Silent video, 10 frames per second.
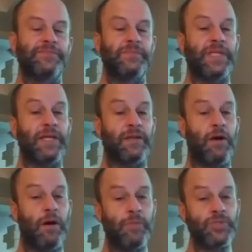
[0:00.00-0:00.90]
that
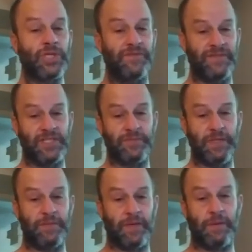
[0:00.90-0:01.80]
almost convinced
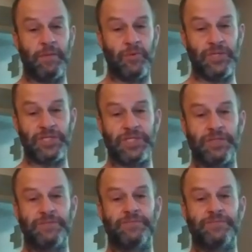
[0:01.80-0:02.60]
me to become a Buddhist.